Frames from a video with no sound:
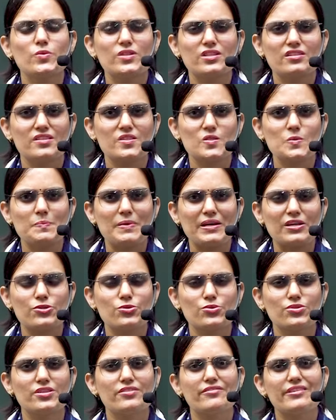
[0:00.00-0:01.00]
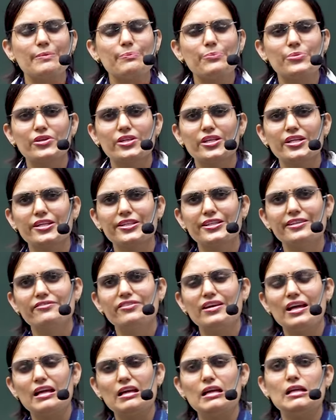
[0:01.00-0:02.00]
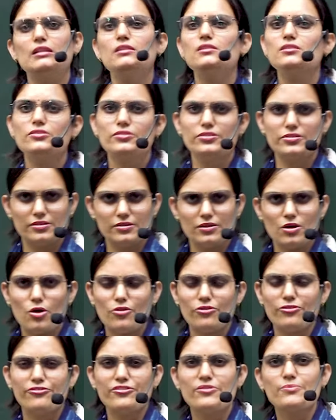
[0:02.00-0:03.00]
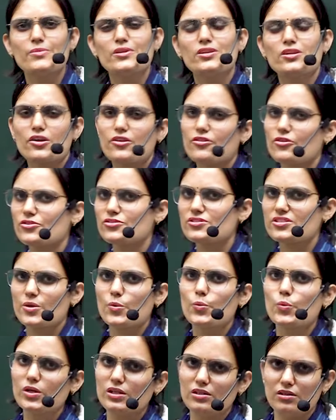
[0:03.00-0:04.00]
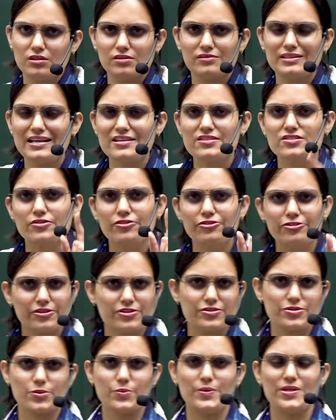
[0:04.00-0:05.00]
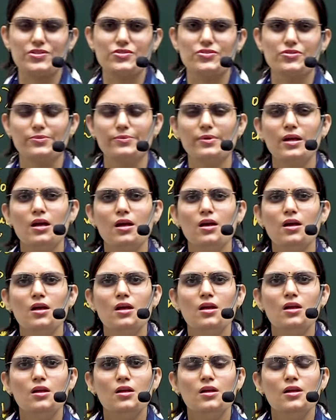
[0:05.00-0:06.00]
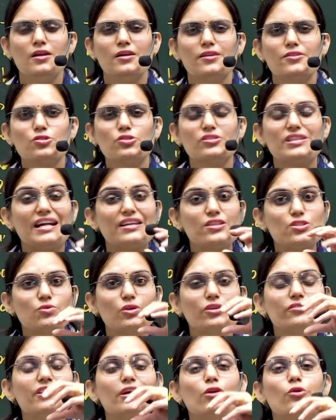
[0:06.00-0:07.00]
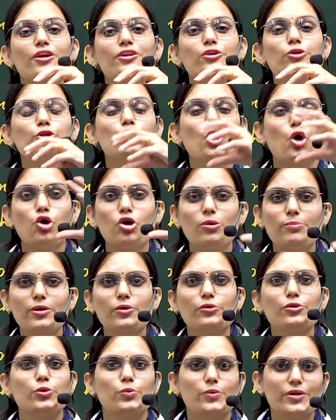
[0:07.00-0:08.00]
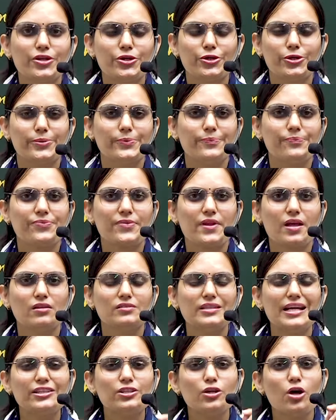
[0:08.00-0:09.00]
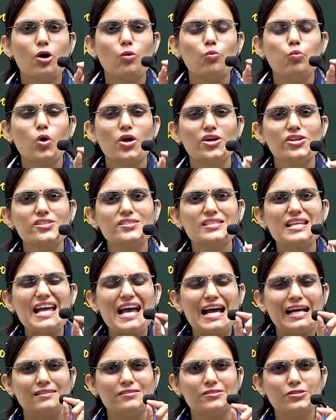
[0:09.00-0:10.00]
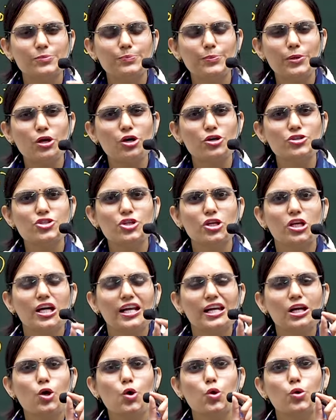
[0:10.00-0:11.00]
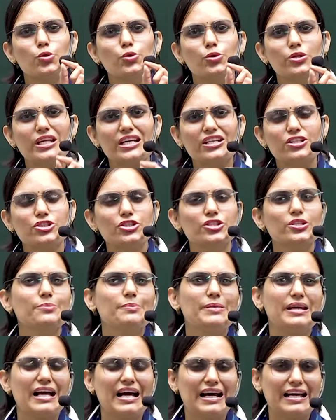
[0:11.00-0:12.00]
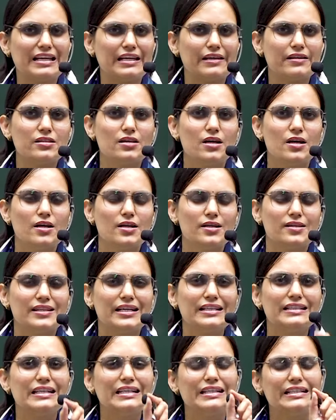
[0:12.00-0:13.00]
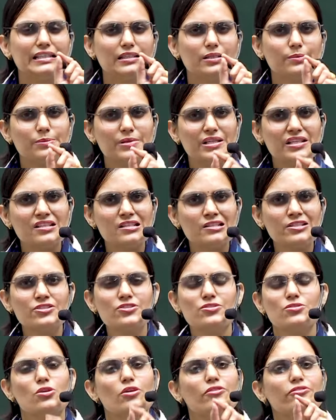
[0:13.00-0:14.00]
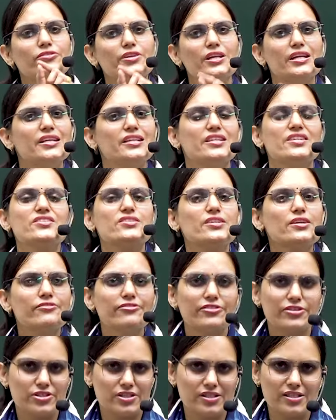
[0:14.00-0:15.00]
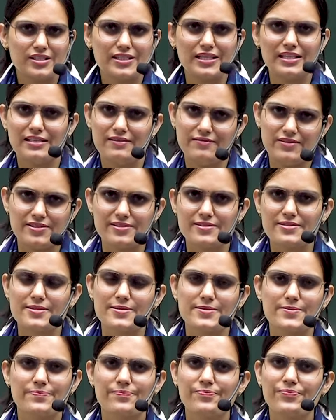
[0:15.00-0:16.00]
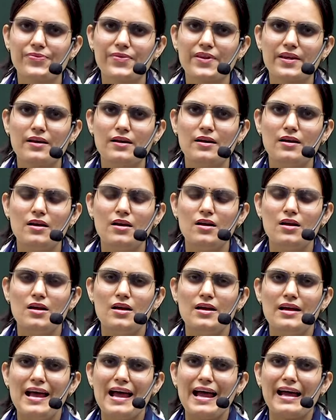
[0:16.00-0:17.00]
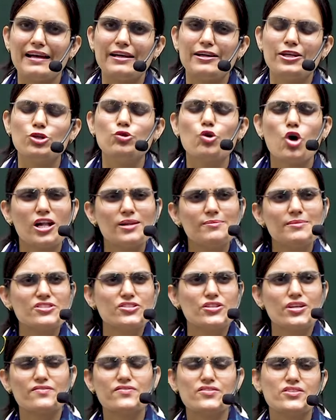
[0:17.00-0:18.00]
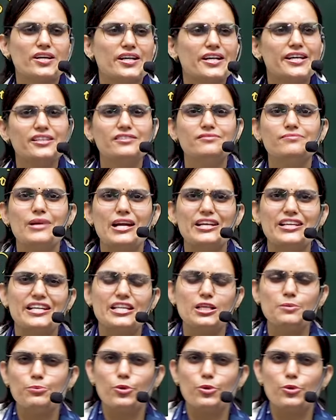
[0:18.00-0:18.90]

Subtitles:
with respect to the reproductive health of women across the world? That is the first question. So that is what we are going to talk about over here. That what is the anthropological connotation behind the determinants of decreasing fertility levels? You all must have studied at any